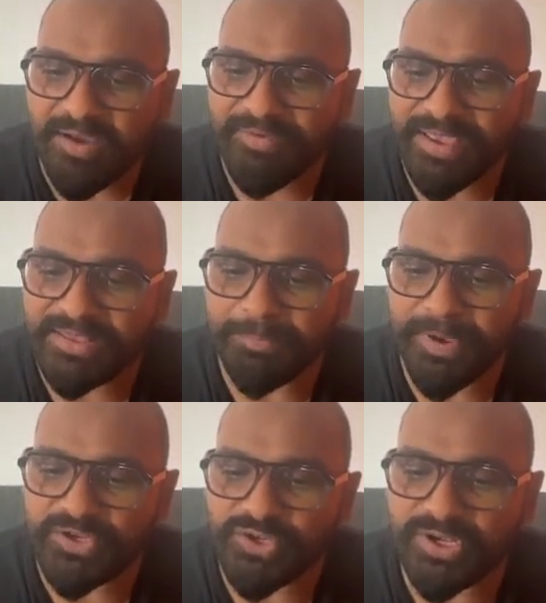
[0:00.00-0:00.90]
when the
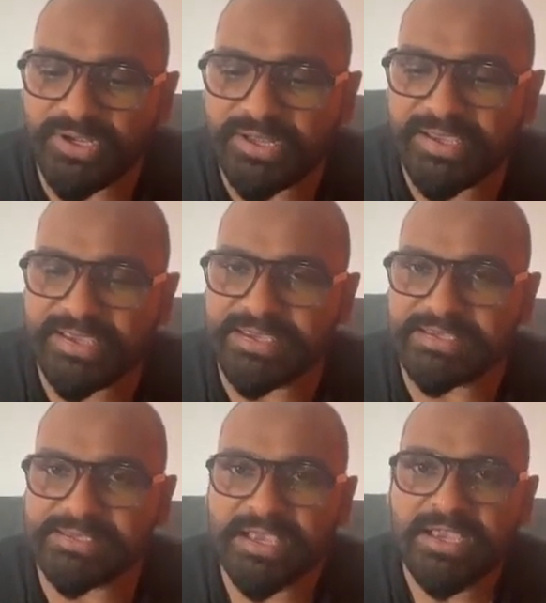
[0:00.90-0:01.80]
patient
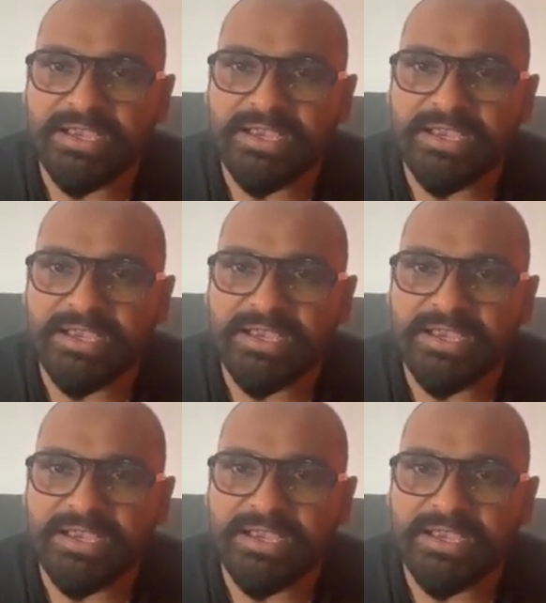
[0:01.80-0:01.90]
is